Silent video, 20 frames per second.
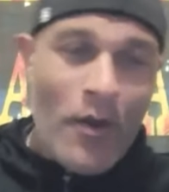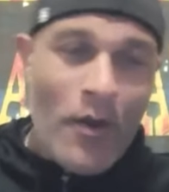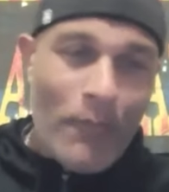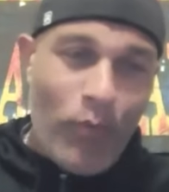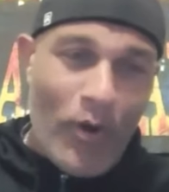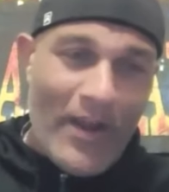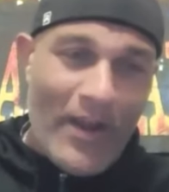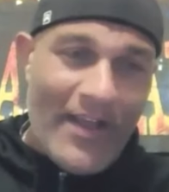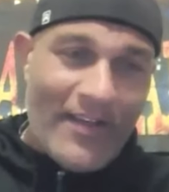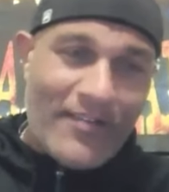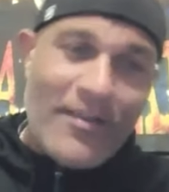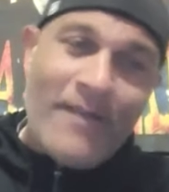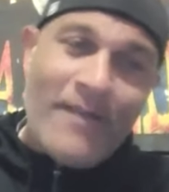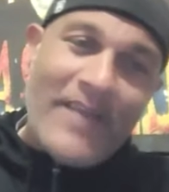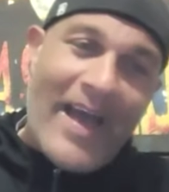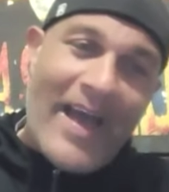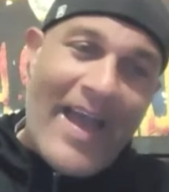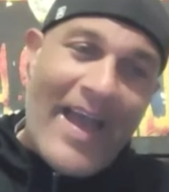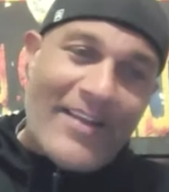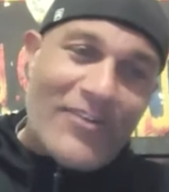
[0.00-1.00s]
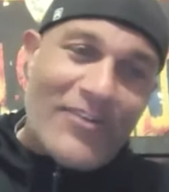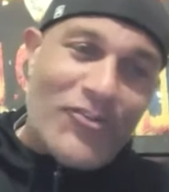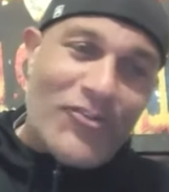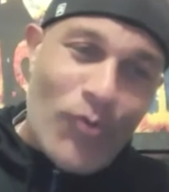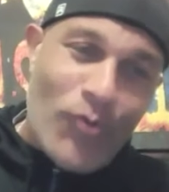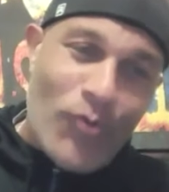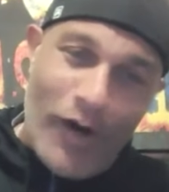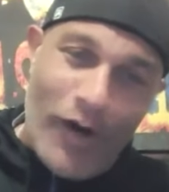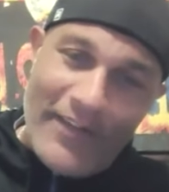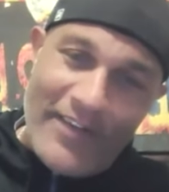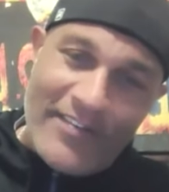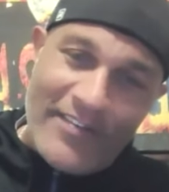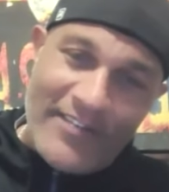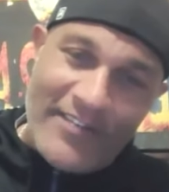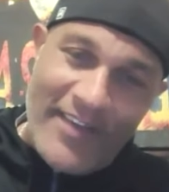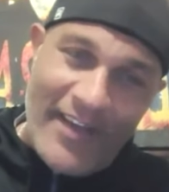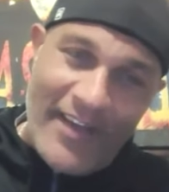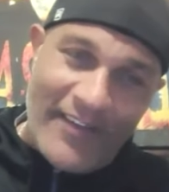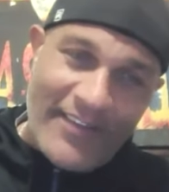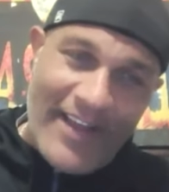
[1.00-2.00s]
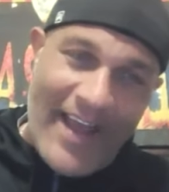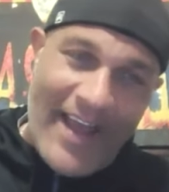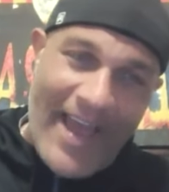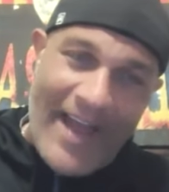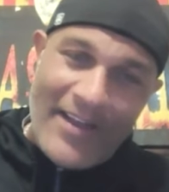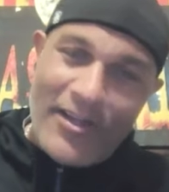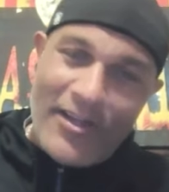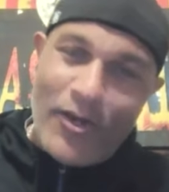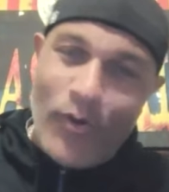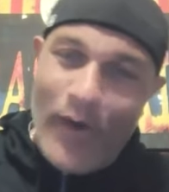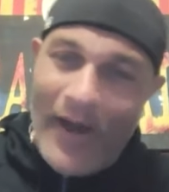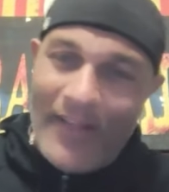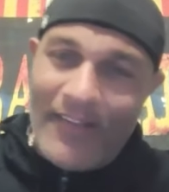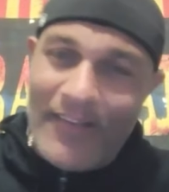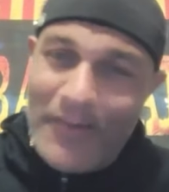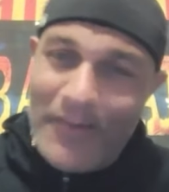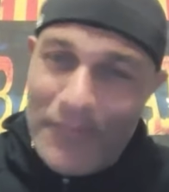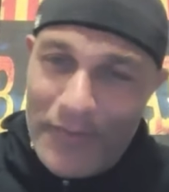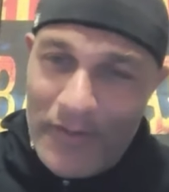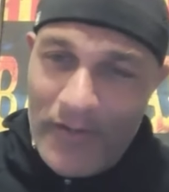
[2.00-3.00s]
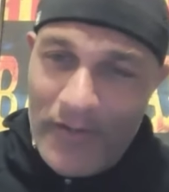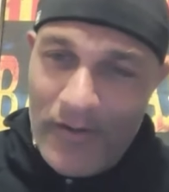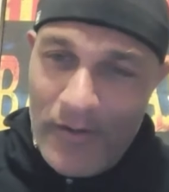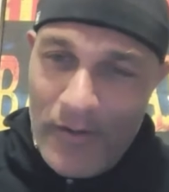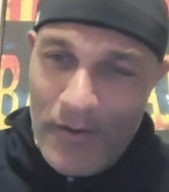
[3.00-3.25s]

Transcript: Point is, I had to do all these things, and I had to go out and live it.